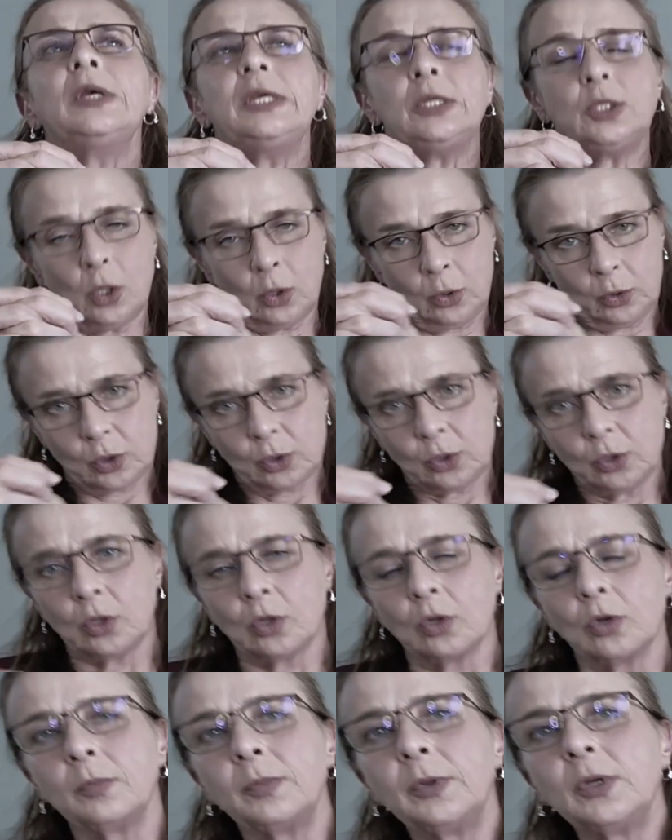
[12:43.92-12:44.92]
We don't
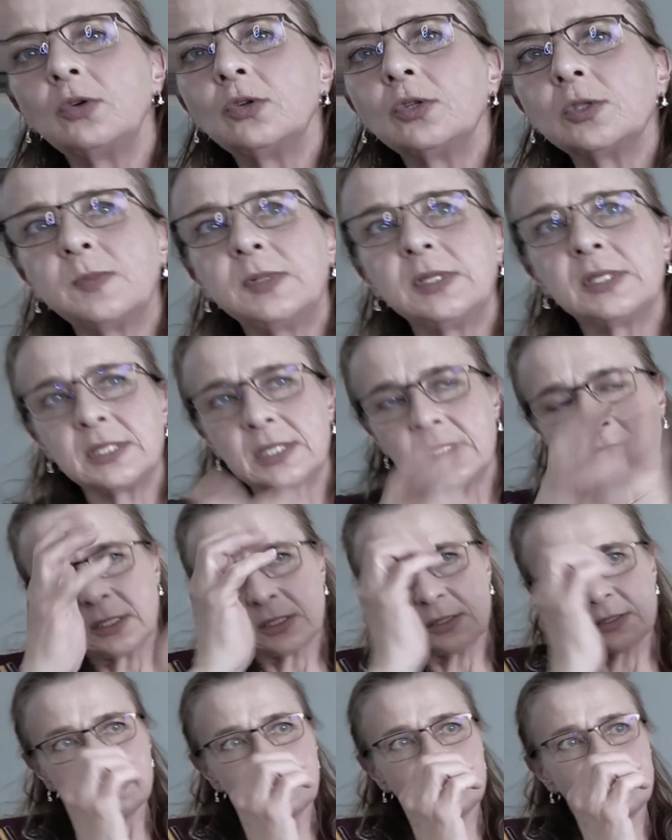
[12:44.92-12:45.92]
know, because
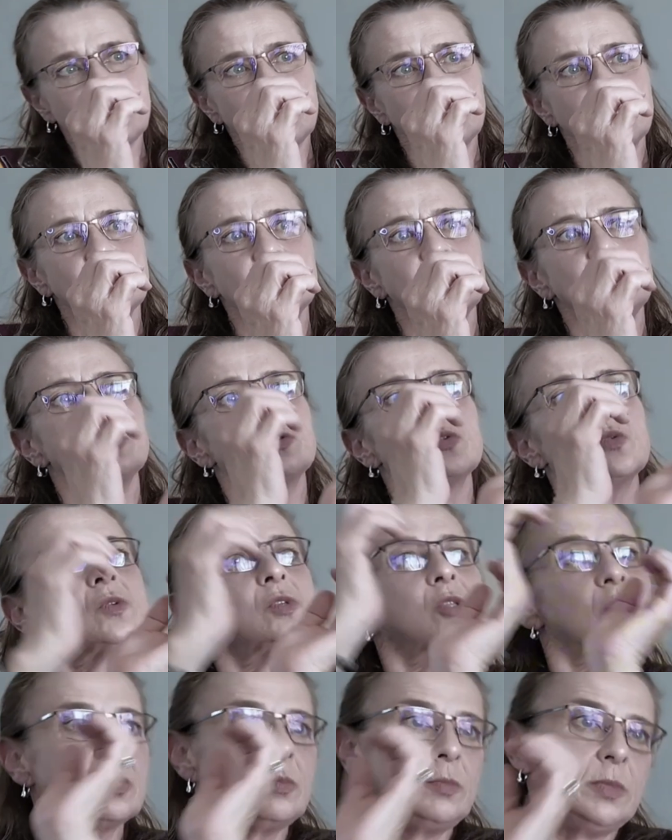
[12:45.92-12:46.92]
placental tissue is
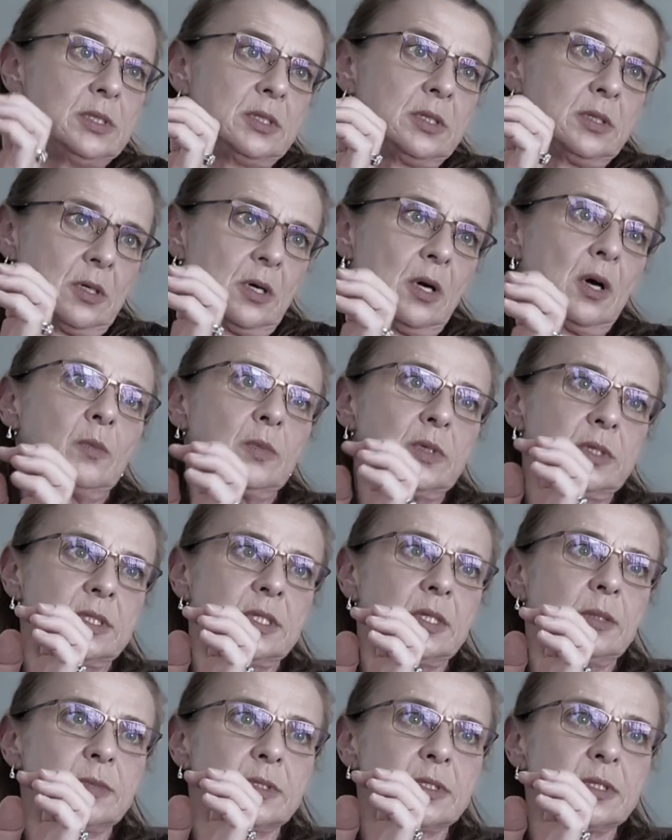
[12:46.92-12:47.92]
also mesenchymal
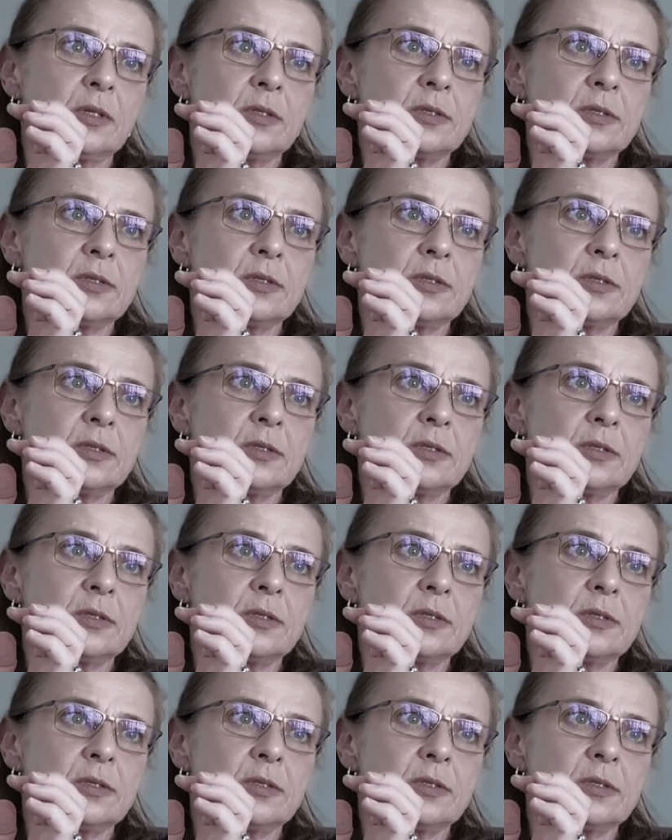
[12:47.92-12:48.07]
stem